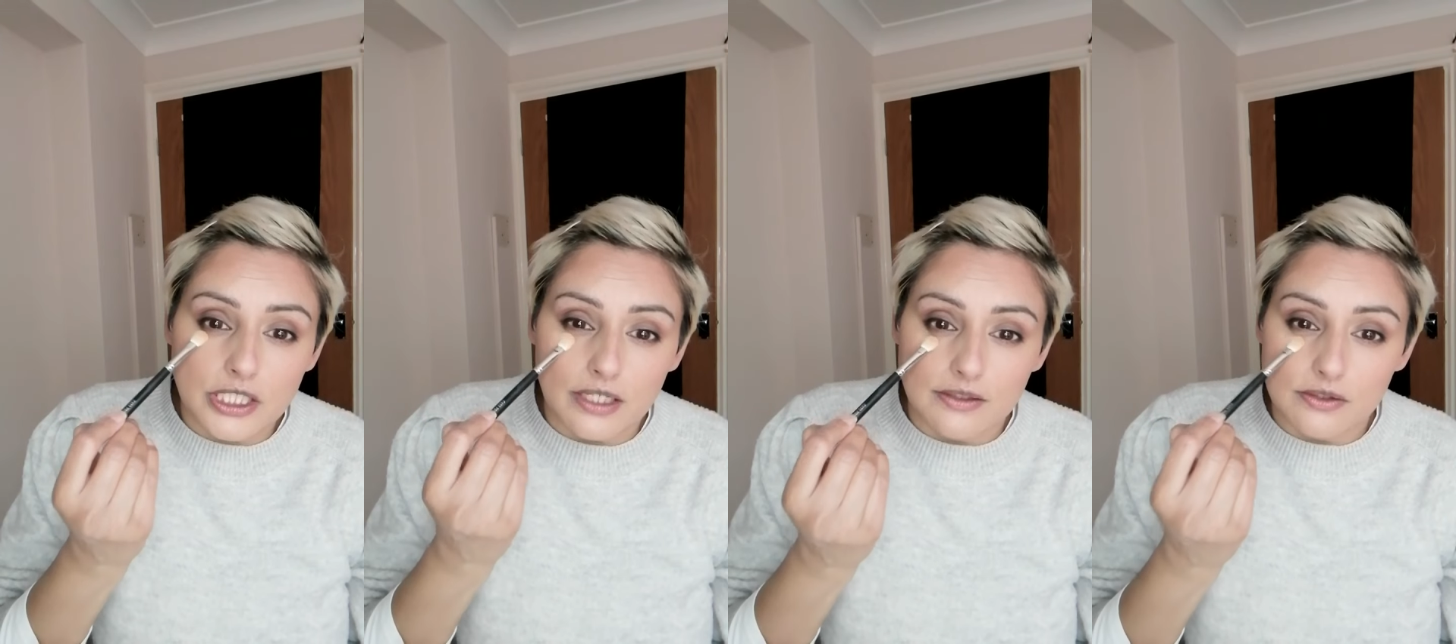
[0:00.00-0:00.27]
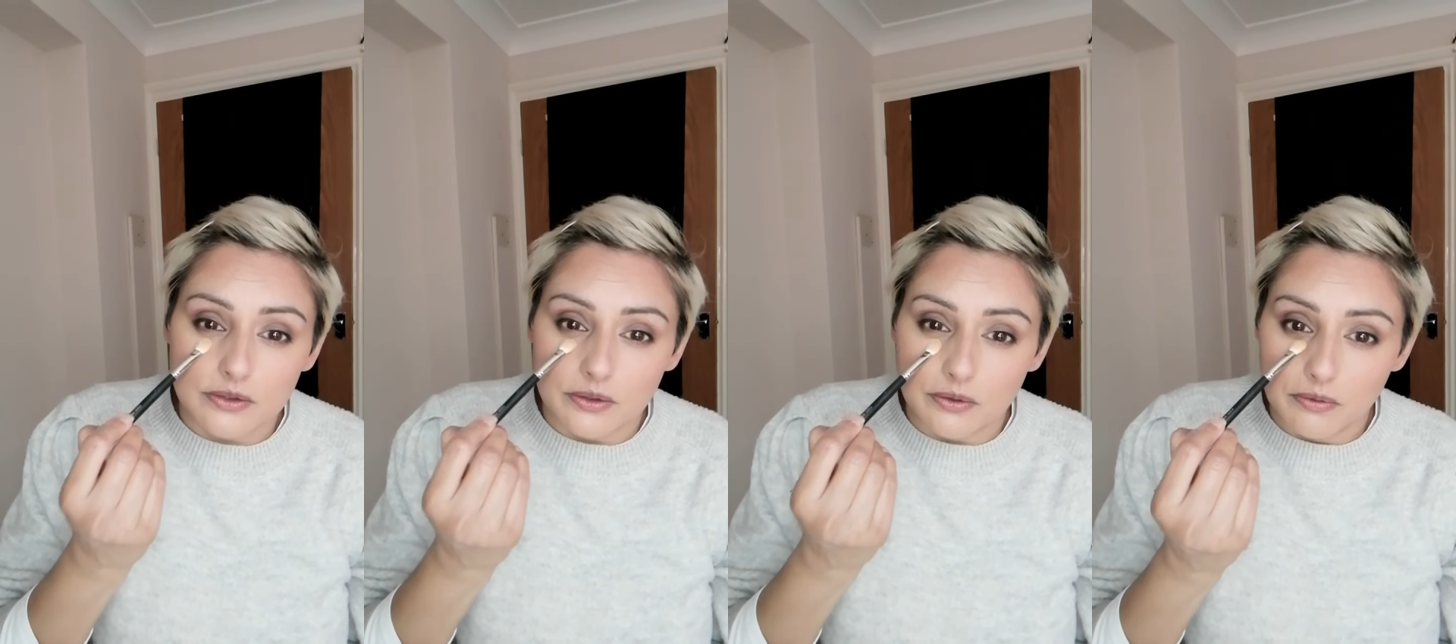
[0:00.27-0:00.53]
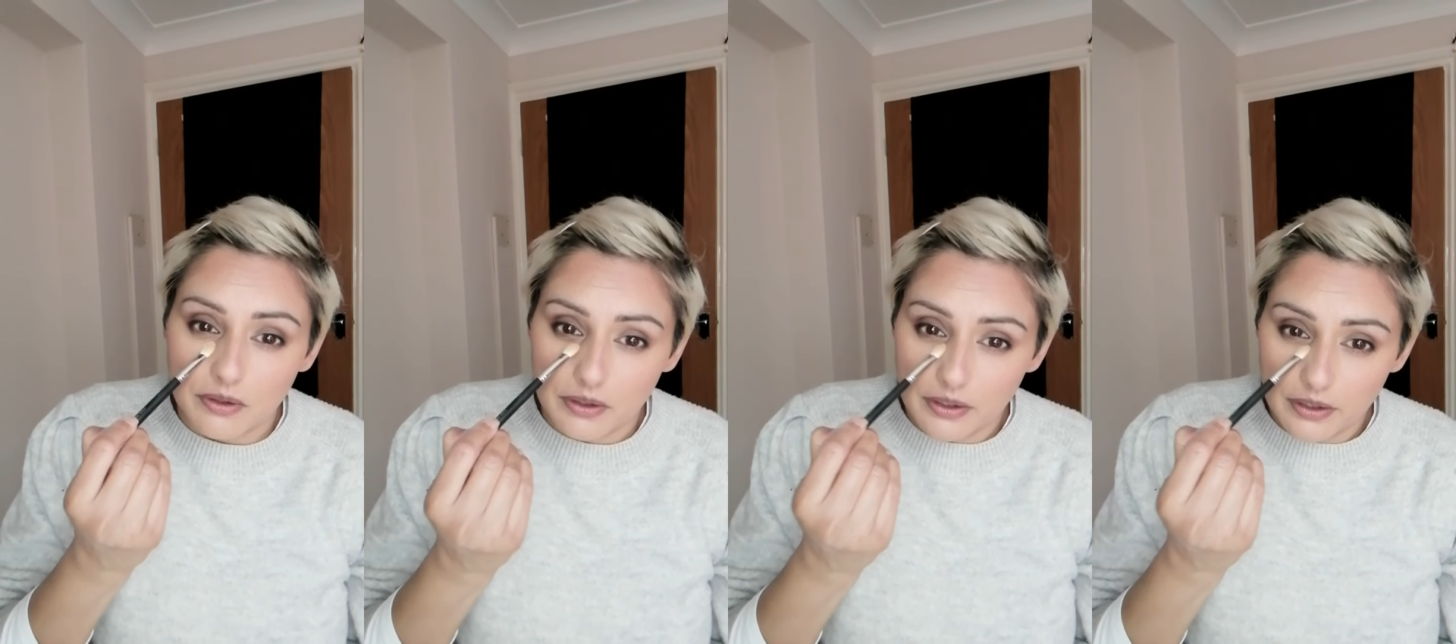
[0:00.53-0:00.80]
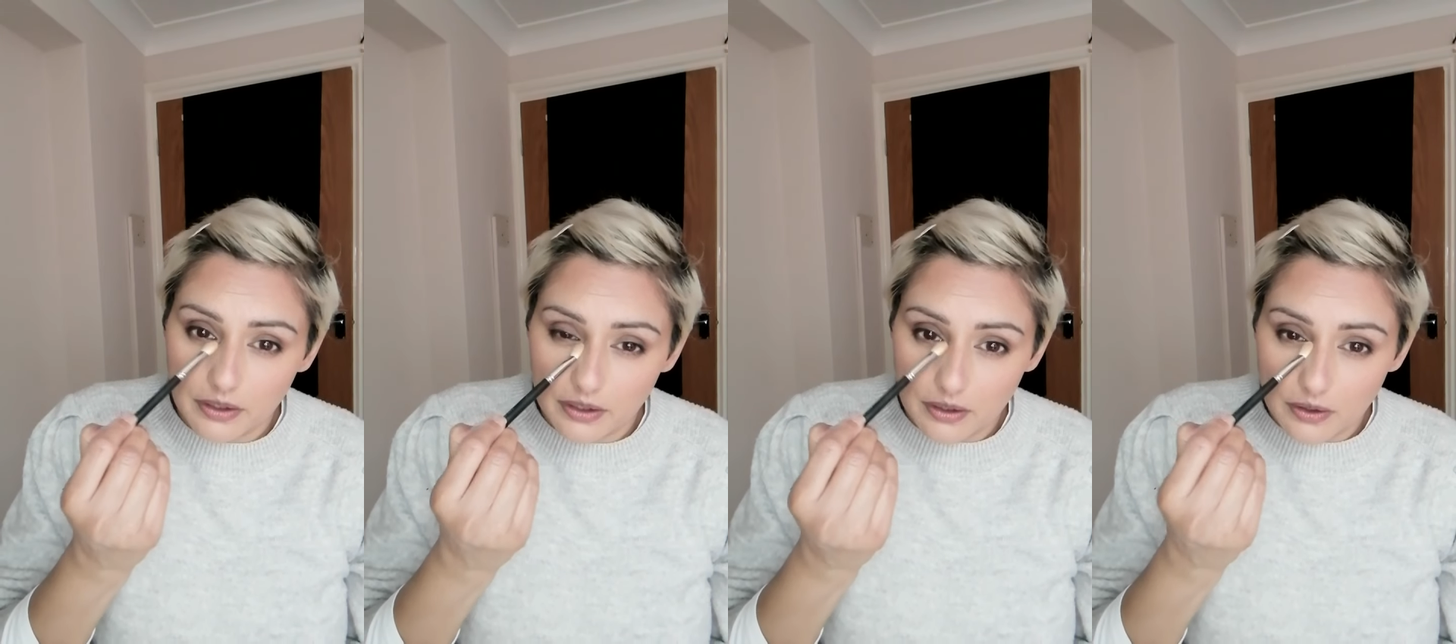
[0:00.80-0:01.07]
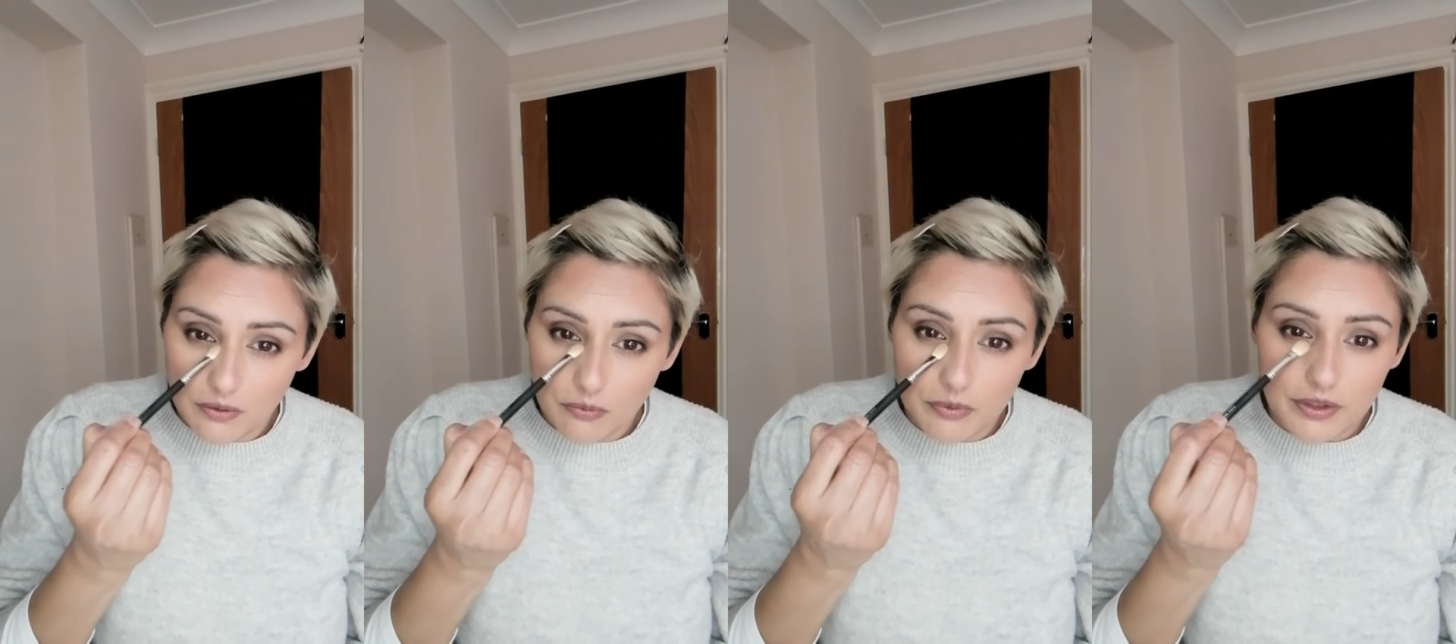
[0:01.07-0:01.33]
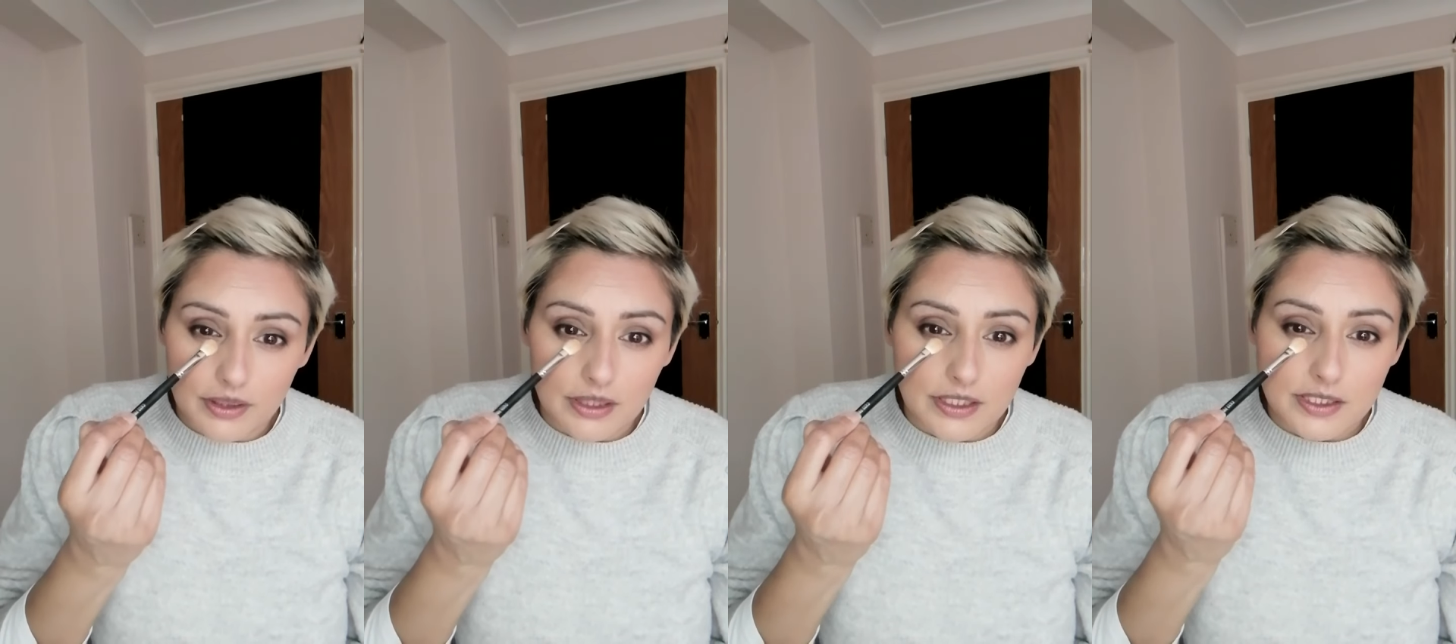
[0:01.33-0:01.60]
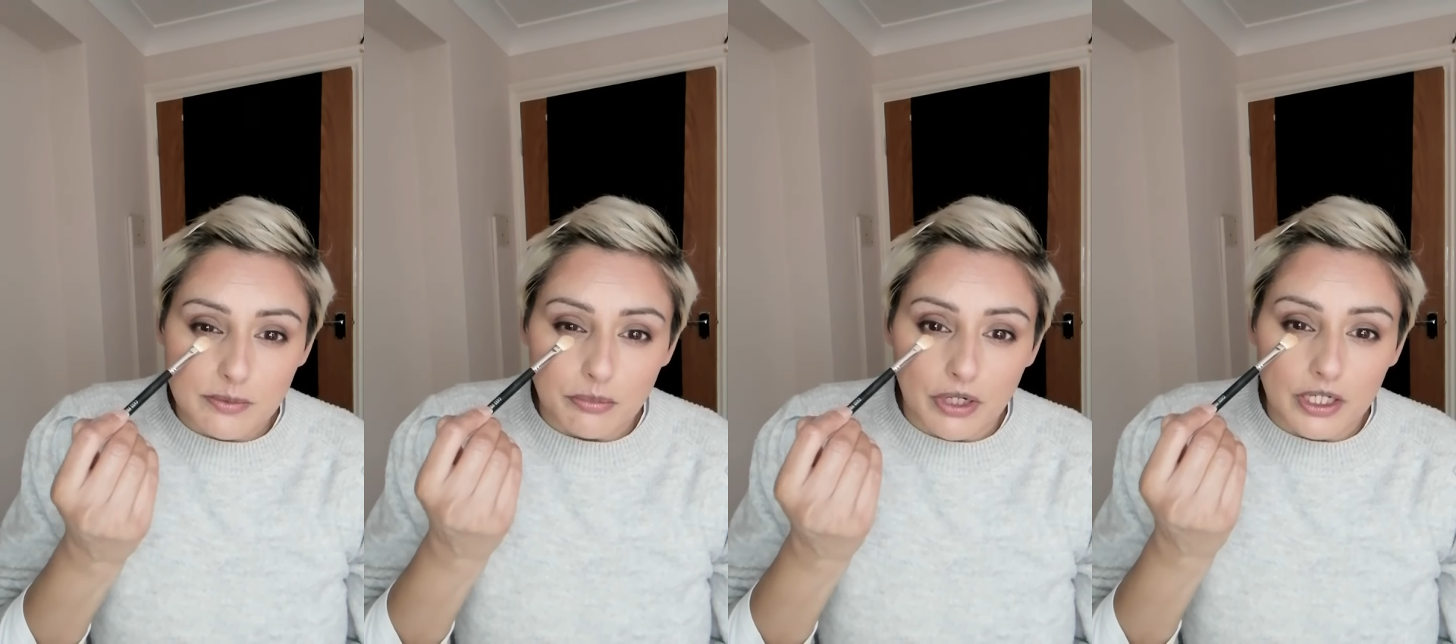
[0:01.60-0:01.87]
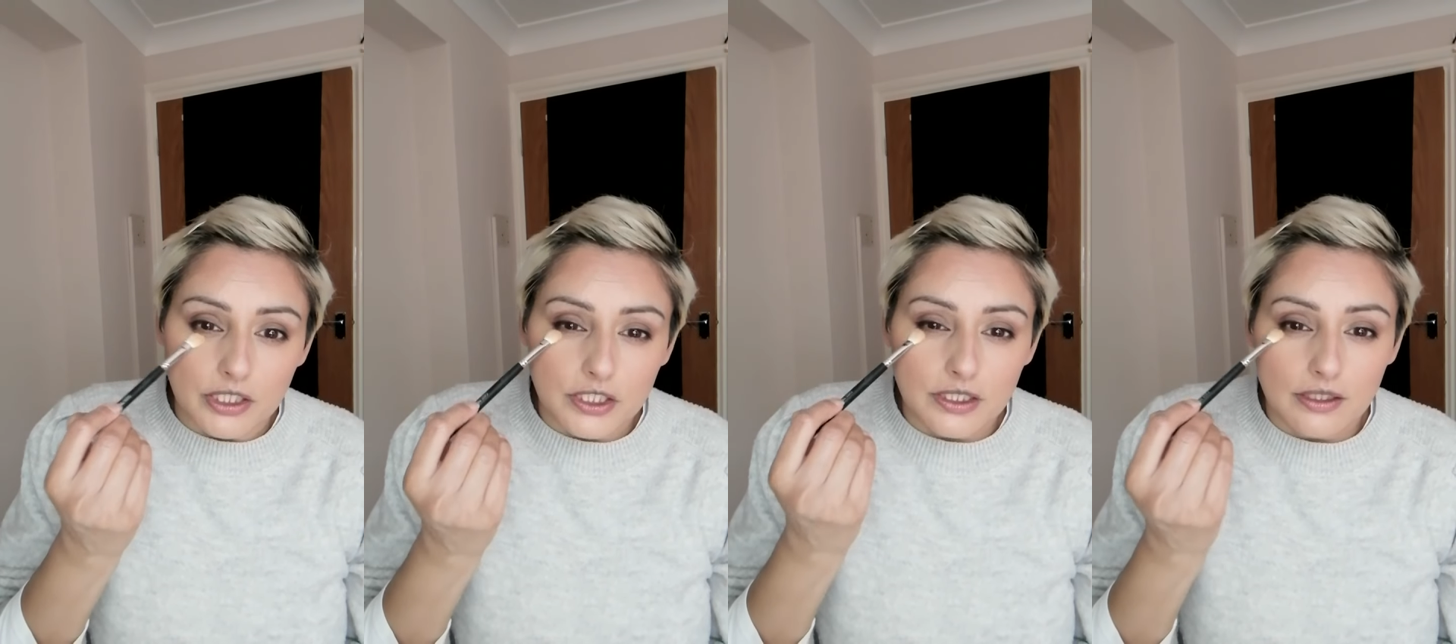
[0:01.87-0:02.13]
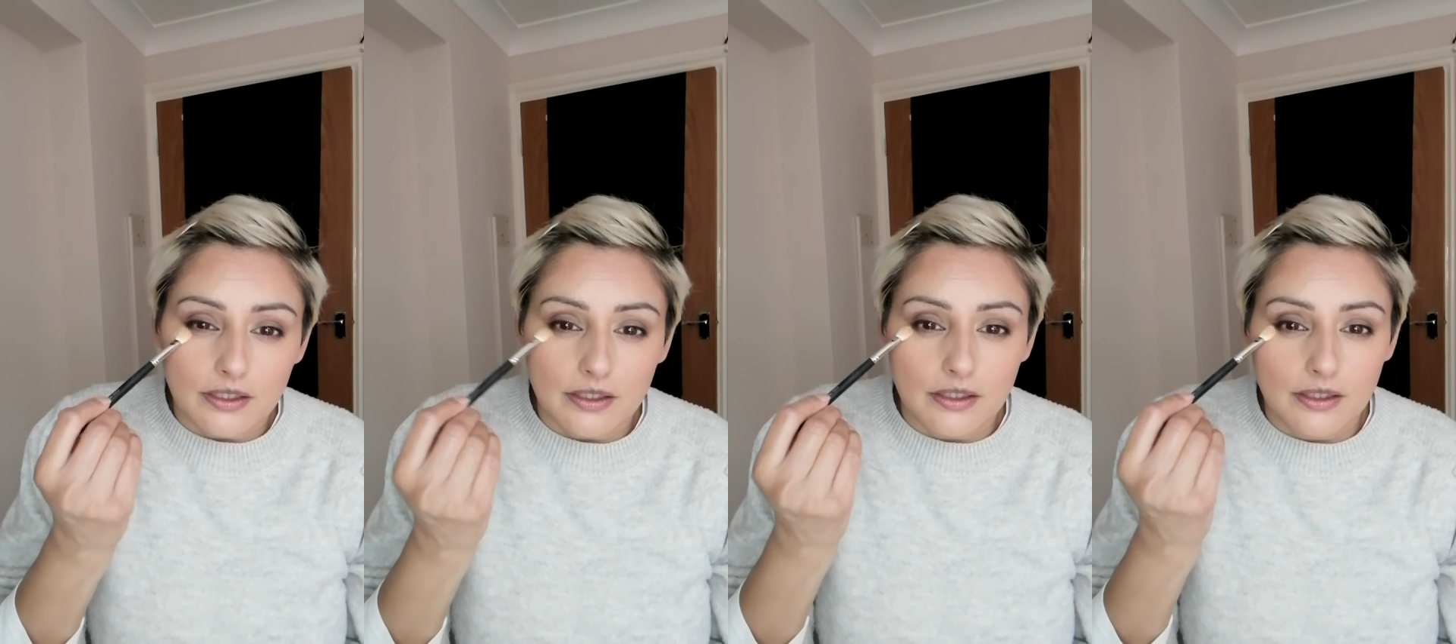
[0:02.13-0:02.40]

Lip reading: gentle with this brush.